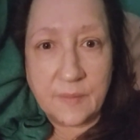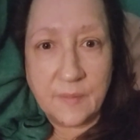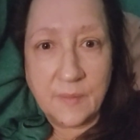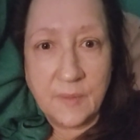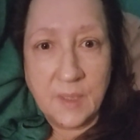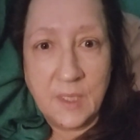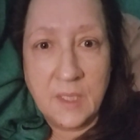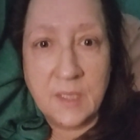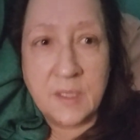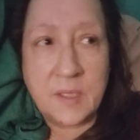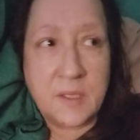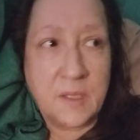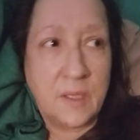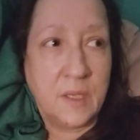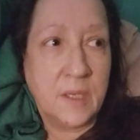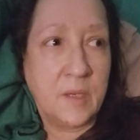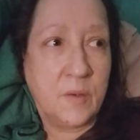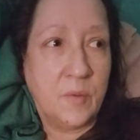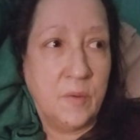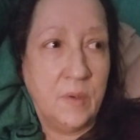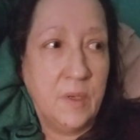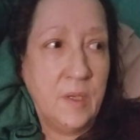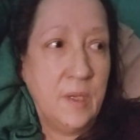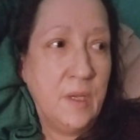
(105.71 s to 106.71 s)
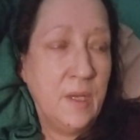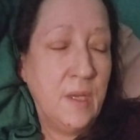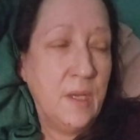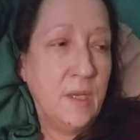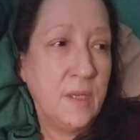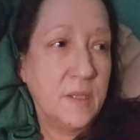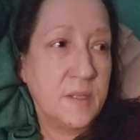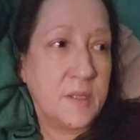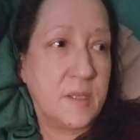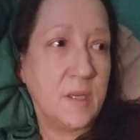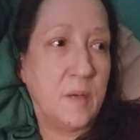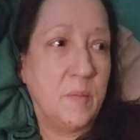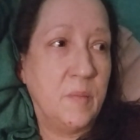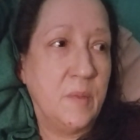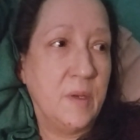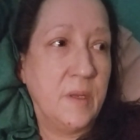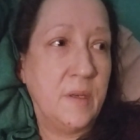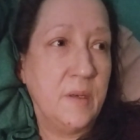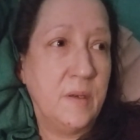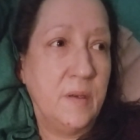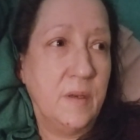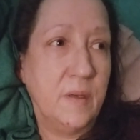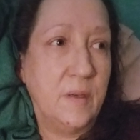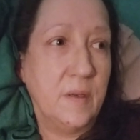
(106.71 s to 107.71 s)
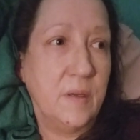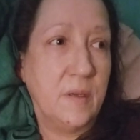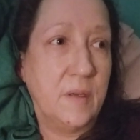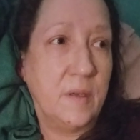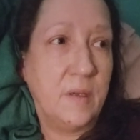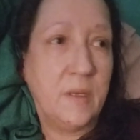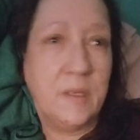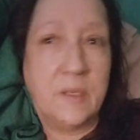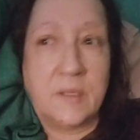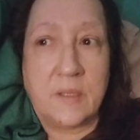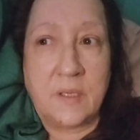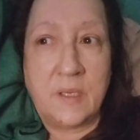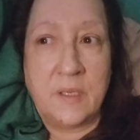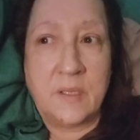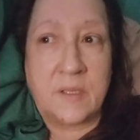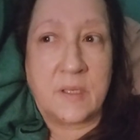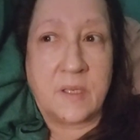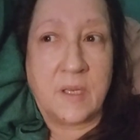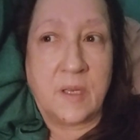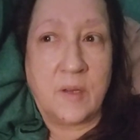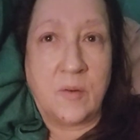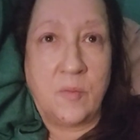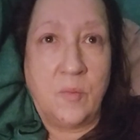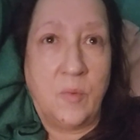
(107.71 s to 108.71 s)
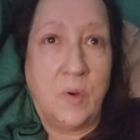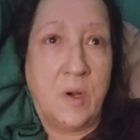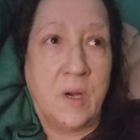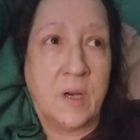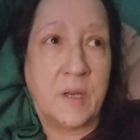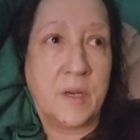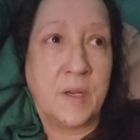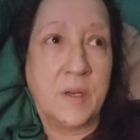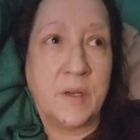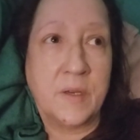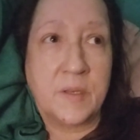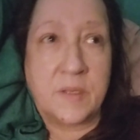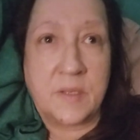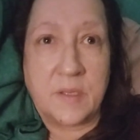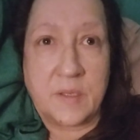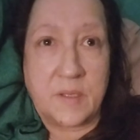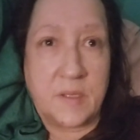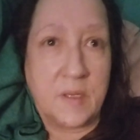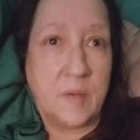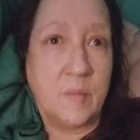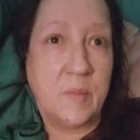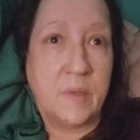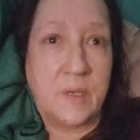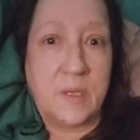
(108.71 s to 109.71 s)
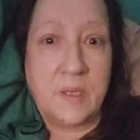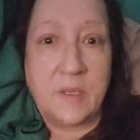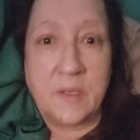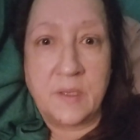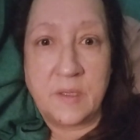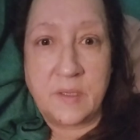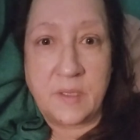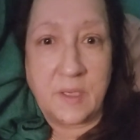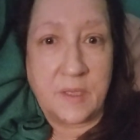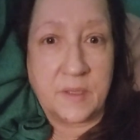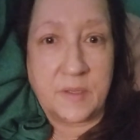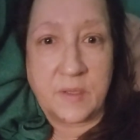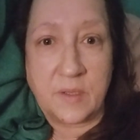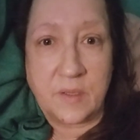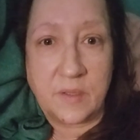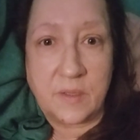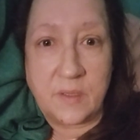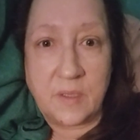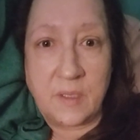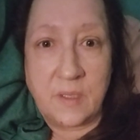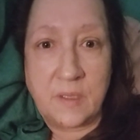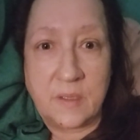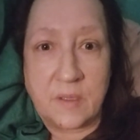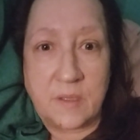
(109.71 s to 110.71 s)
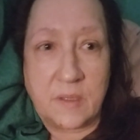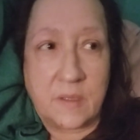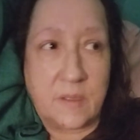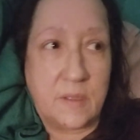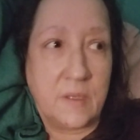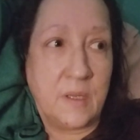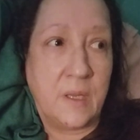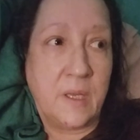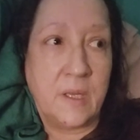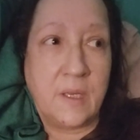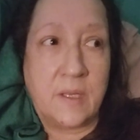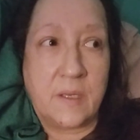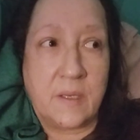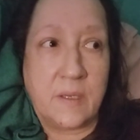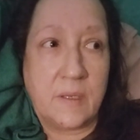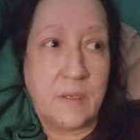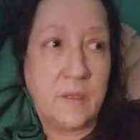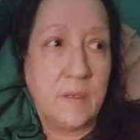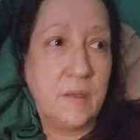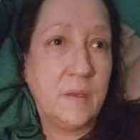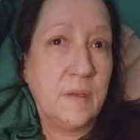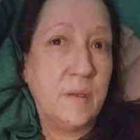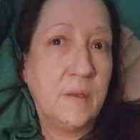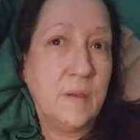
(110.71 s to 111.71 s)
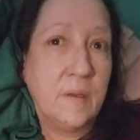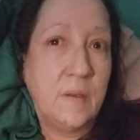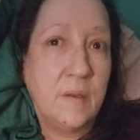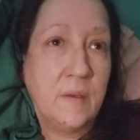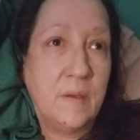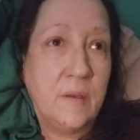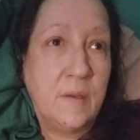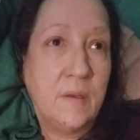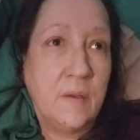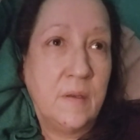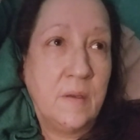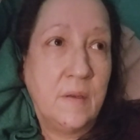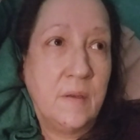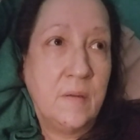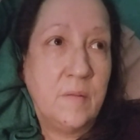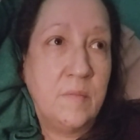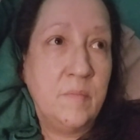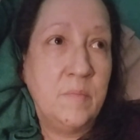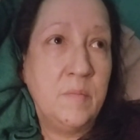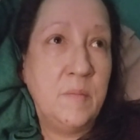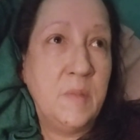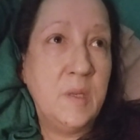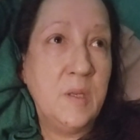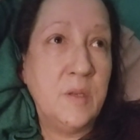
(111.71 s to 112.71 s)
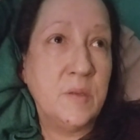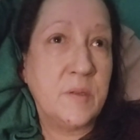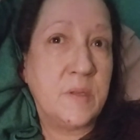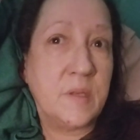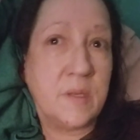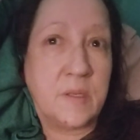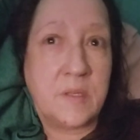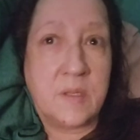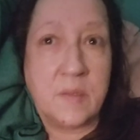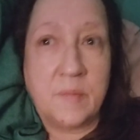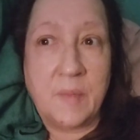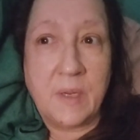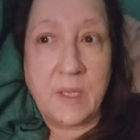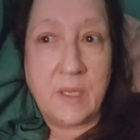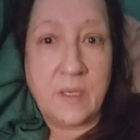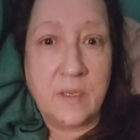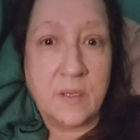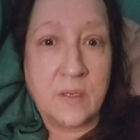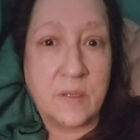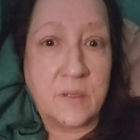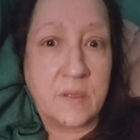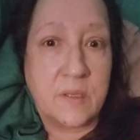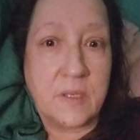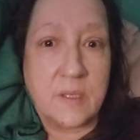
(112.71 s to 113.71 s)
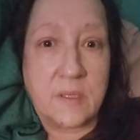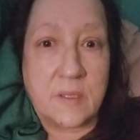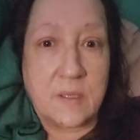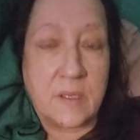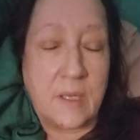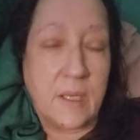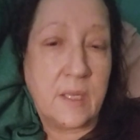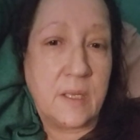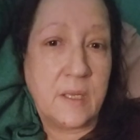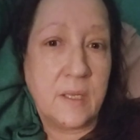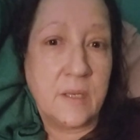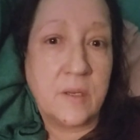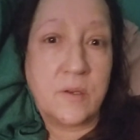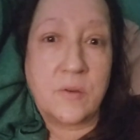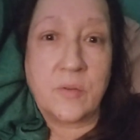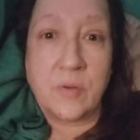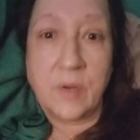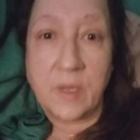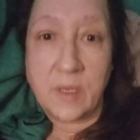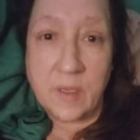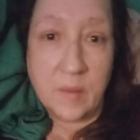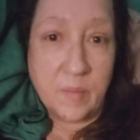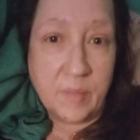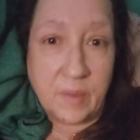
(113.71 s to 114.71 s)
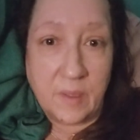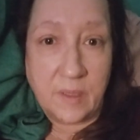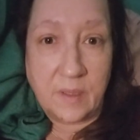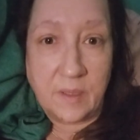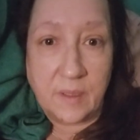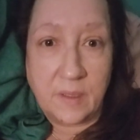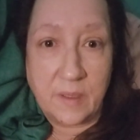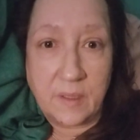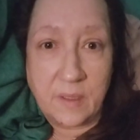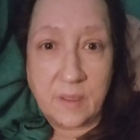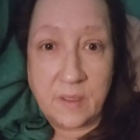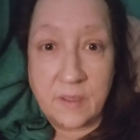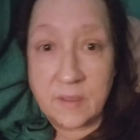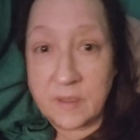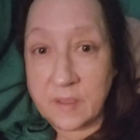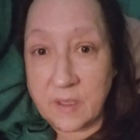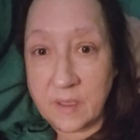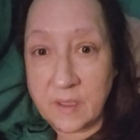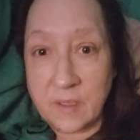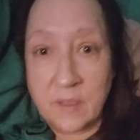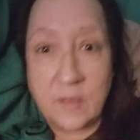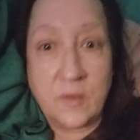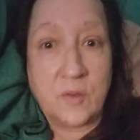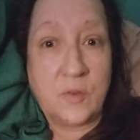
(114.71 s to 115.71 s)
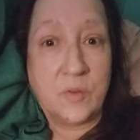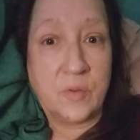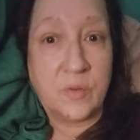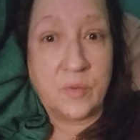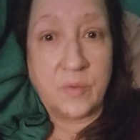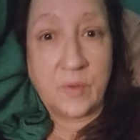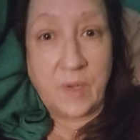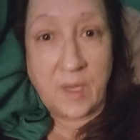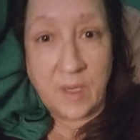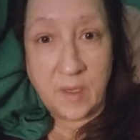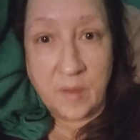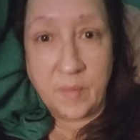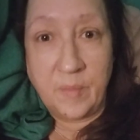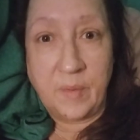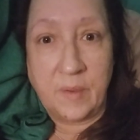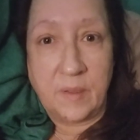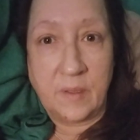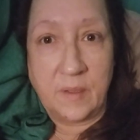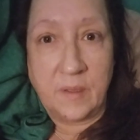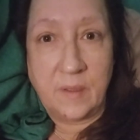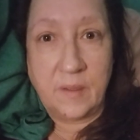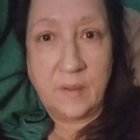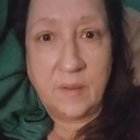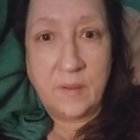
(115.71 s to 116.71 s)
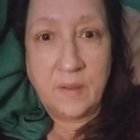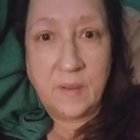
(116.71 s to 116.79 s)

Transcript: It's like someone it, it's like water to someone in the desert. It's like music to my ears. It's like incredible. It's incredible.